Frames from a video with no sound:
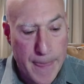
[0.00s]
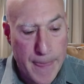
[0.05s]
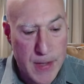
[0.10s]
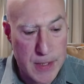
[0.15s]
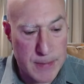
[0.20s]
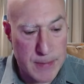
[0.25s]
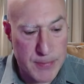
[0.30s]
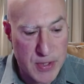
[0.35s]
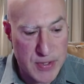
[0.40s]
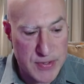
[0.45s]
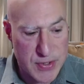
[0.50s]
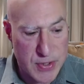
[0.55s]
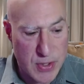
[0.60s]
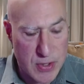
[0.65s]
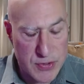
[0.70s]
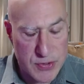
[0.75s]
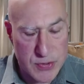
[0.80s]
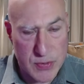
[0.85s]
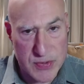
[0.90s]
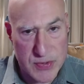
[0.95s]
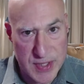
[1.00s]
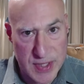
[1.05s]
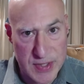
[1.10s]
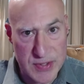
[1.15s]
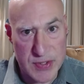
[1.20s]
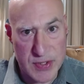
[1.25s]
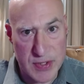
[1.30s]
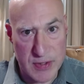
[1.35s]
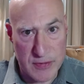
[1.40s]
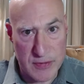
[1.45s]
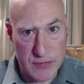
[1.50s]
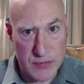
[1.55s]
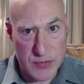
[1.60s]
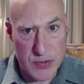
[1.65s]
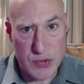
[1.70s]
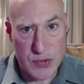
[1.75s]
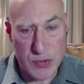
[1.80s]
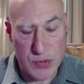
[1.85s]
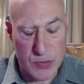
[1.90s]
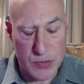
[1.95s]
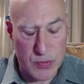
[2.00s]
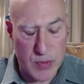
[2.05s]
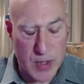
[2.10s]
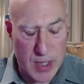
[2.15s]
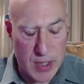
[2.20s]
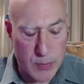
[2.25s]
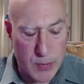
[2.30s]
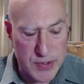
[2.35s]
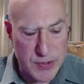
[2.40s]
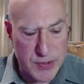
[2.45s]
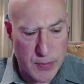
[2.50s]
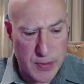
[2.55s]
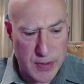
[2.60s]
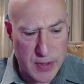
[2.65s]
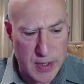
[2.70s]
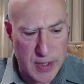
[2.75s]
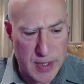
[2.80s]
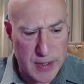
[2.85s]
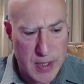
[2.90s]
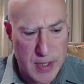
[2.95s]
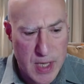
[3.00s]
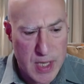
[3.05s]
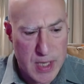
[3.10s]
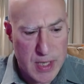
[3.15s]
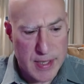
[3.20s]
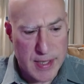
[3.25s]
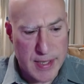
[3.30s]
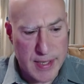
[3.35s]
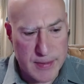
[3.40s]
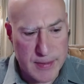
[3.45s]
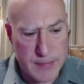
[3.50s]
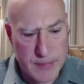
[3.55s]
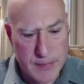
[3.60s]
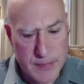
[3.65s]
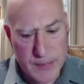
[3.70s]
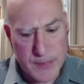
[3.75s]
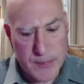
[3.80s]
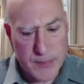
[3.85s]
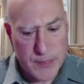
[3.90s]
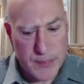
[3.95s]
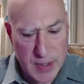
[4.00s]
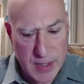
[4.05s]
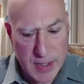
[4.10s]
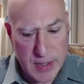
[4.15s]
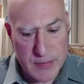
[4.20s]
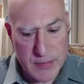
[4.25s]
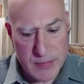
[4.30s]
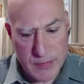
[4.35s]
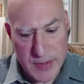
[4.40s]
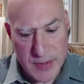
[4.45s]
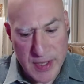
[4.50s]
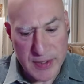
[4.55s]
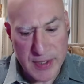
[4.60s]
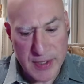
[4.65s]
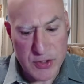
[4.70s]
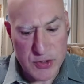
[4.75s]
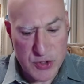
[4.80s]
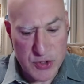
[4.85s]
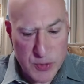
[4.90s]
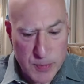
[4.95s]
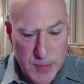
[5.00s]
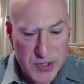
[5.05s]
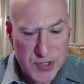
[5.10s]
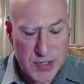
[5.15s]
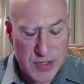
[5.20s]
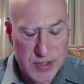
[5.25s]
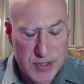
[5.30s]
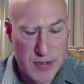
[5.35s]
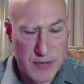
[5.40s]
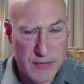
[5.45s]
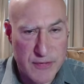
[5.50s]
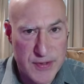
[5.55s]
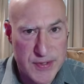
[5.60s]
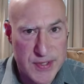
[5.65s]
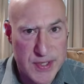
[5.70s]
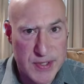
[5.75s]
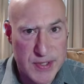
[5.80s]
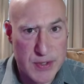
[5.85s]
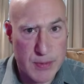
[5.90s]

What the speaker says: because they are so sensitive to what's going on. And again, without getting too much into the physics, the